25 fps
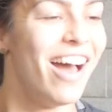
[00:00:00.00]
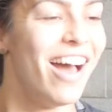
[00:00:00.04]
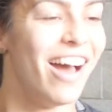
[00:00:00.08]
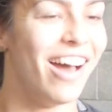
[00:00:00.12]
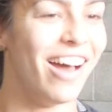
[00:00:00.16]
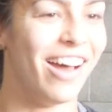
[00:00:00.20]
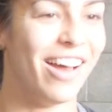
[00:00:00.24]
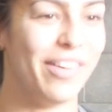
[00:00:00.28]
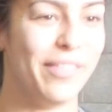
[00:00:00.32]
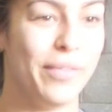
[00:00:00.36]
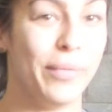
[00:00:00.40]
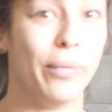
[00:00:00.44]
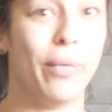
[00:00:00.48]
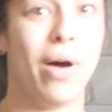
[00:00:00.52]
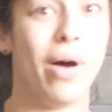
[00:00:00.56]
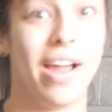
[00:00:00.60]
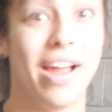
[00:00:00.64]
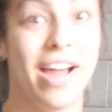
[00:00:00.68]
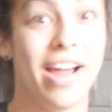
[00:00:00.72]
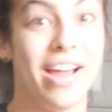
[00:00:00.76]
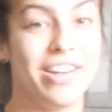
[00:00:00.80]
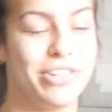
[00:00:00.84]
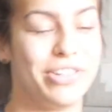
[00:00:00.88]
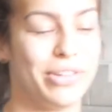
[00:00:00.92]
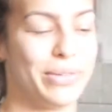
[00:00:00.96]
and
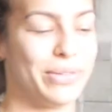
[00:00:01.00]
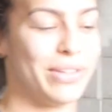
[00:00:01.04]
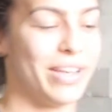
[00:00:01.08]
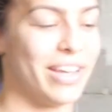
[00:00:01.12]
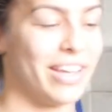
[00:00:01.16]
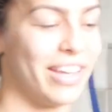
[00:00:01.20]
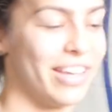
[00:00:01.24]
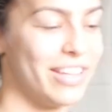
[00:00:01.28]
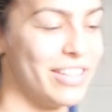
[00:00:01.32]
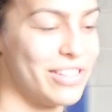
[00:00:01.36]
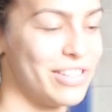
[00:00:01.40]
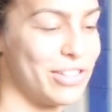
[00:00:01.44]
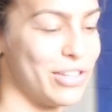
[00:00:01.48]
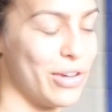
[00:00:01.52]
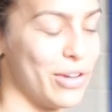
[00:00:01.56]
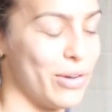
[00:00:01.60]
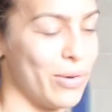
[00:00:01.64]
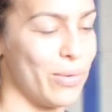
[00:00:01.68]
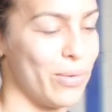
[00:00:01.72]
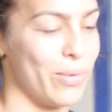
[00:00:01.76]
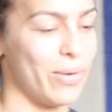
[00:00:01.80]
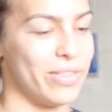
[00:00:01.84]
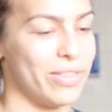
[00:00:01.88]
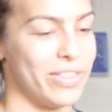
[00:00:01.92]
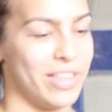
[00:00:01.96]
why I don't like it.
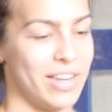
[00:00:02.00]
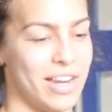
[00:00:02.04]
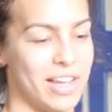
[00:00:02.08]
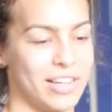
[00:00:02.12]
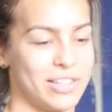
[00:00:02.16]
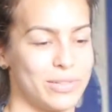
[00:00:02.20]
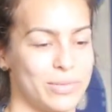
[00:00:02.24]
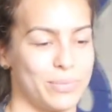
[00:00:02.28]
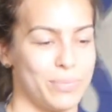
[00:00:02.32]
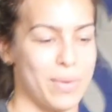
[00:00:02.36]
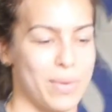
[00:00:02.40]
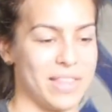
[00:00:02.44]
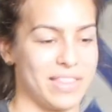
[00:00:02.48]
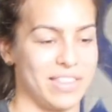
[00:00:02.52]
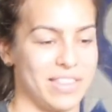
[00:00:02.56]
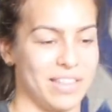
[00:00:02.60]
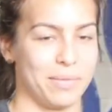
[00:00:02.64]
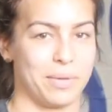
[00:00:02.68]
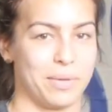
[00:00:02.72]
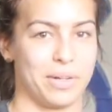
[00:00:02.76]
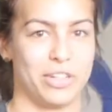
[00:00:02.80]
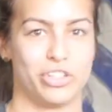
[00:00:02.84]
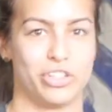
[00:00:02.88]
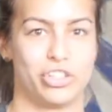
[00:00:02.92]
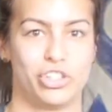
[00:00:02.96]
So the next method
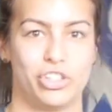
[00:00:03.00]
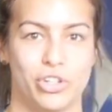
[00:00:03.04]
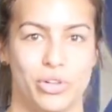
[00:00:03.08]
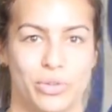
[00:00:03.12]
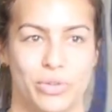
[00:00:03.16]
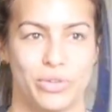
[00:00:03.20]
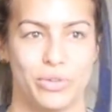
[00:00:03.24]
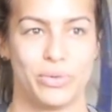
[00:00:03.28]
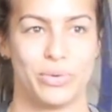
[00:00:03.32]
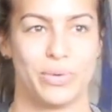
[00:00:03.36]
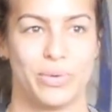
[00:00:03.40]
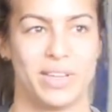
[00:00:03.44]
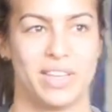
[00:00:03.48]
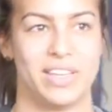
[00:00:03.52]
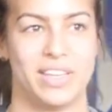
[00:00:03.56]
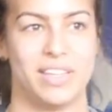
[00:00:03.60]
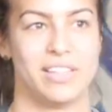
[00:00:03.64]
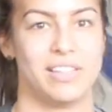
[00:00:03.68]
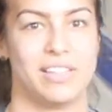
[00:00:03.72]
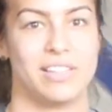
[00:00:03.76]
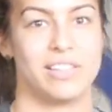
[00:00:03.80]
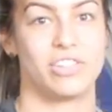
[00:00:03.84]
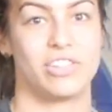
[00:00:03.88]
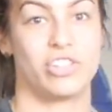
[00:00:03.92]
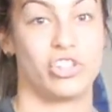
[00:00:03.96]
I'm gonna show you
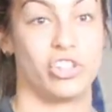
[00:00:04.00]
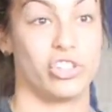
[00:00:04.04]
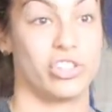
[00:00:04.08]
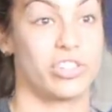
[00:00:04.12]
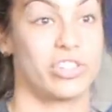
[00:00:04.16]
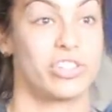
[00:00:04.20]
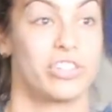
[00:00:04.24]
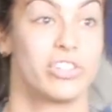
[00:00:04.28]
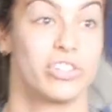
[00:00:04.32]
is just